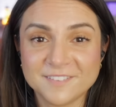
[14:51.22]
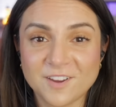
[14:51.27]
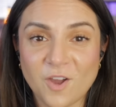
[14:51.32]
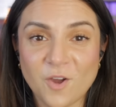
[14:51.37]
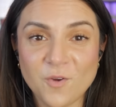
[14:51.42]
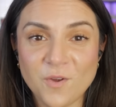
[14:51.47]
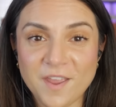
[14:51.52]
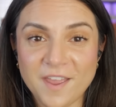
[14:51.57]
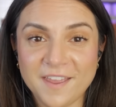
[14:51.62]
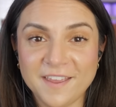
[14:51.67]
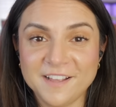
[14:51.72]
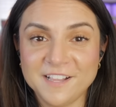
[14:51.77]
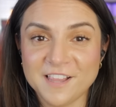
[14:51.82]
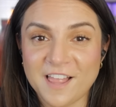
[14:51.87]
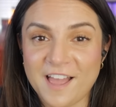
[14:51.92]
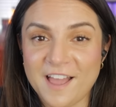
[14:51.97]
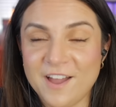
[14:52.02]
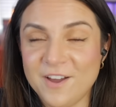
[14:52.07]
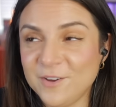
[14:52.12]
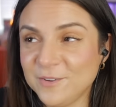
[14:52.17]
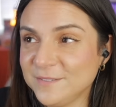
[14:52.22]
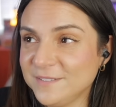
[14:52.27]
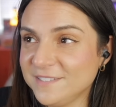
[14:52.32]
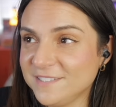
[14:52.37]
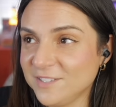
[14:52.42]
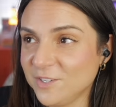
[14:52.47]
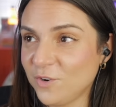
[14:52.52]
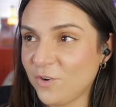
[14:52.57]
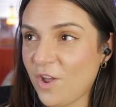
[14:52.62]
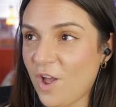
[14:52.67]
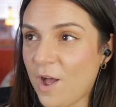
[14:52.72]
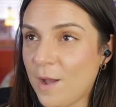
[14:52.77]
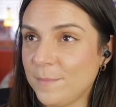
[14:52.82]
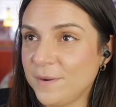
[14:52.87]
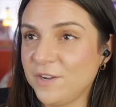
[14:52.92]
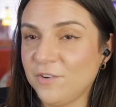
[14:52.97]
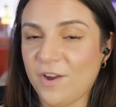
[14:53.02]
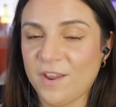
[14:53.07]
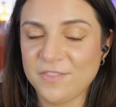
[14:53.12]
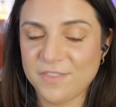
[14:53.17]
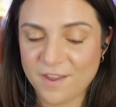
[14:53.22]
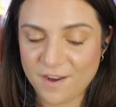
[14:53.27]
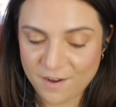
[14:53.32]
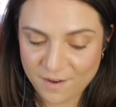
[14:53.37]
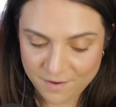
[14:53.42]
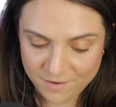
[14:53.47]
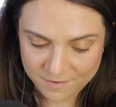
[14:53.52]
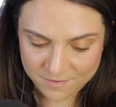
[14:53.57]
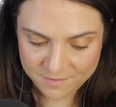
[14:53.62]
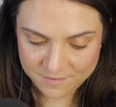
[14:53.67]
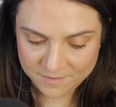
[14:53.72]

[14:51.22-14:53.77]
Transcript: Okay, clowns. Little comedy right there.